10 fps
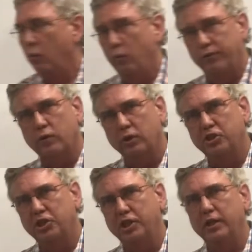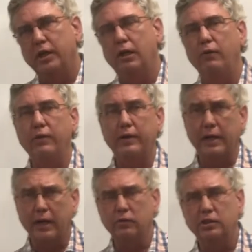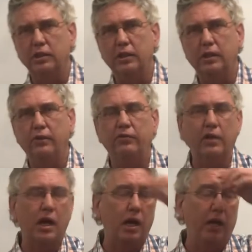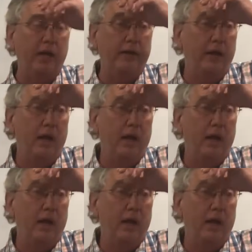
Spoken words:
with the crescendo and the decrescendo sign,